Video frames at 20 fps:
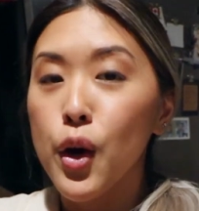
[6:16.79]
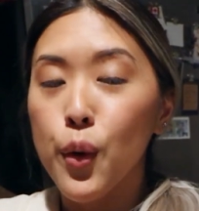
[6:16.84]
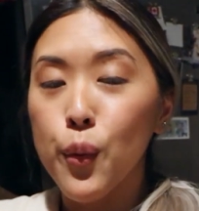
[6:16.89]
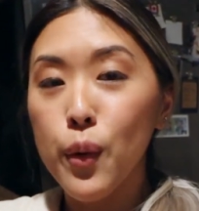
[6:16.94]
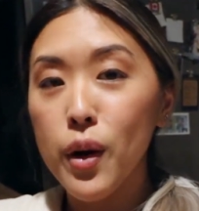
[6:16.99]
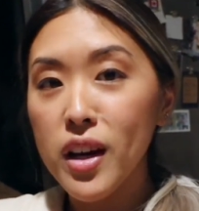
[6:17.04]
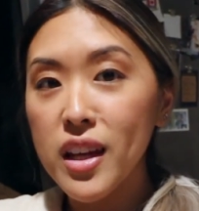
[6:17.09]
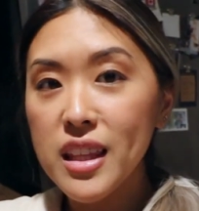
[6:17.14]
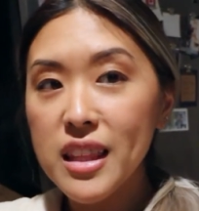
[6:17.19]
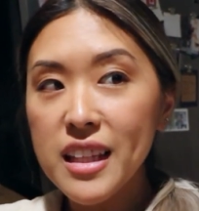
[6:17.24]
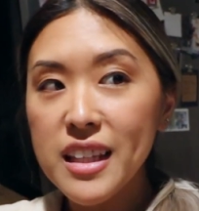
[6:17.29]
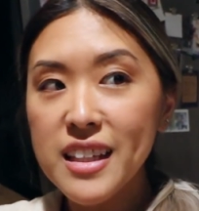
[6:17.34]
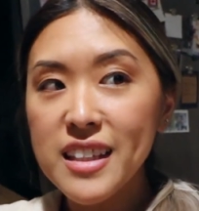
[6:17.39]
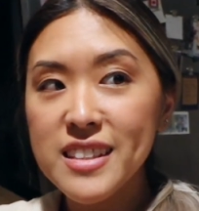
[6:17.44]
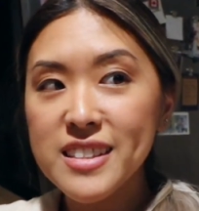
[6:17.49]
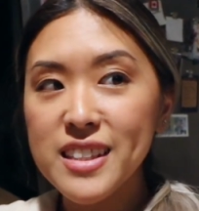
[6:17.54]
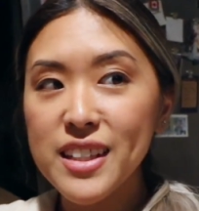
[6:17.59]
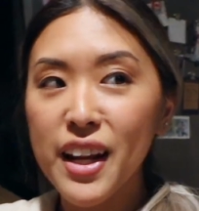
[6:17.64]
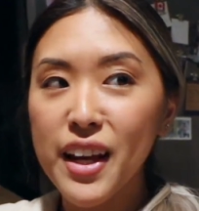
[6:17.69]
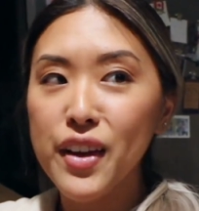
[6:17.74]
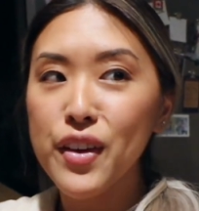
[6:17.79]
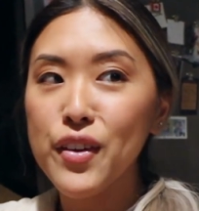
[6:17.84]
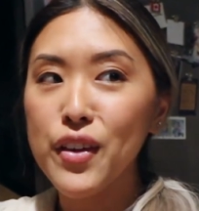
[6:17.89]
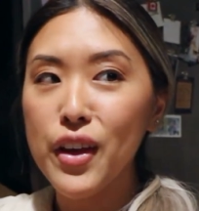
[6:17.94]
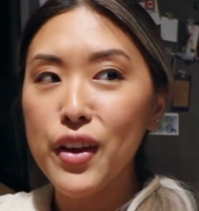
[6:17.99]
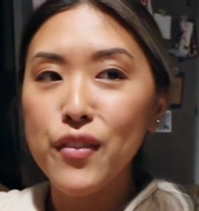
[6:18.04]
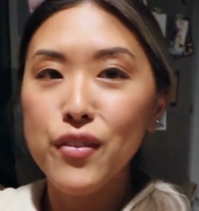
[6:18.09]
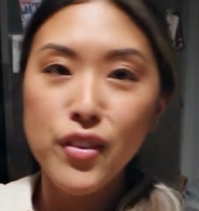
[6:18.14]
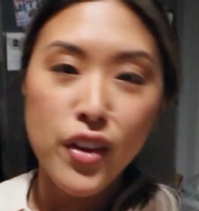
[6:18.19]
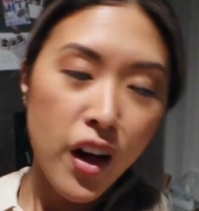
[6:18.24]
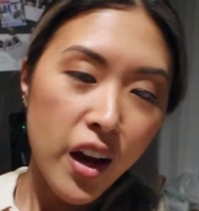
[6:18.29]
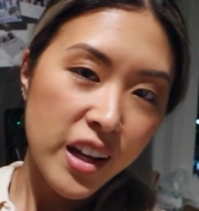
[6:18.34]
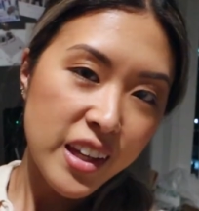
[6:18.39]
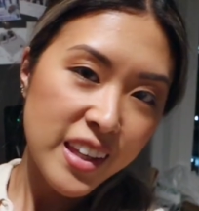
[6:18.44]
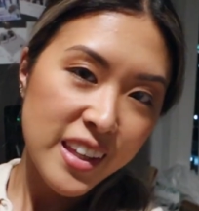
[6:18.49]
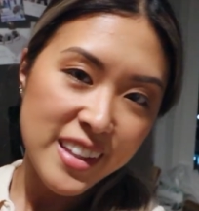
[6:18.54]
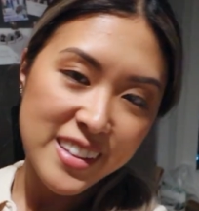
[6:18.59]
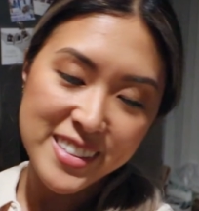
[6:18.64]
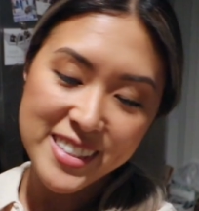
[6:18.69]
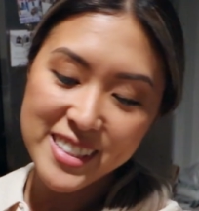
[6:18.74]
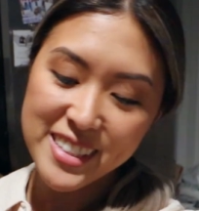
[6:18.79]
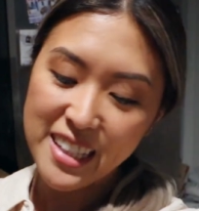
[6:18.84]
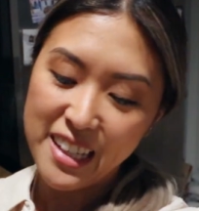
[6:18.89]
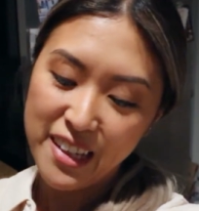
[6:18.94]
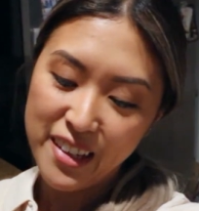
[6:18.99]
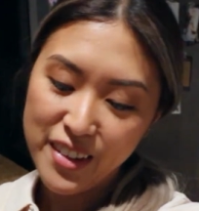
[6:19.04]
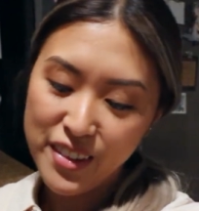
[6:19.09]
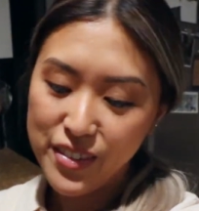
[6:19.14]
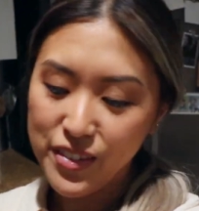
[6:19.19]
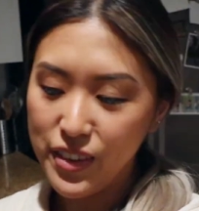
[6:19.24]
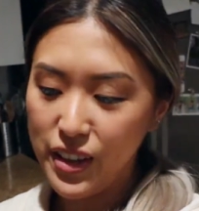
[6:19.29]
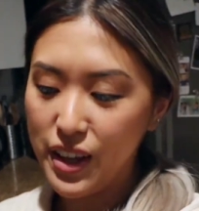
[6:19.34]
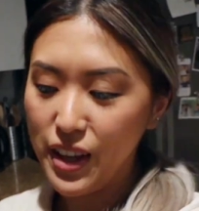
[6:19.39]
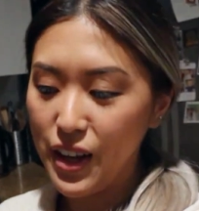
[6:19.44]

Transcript: wearing this and I could, like, vlog it and stuff.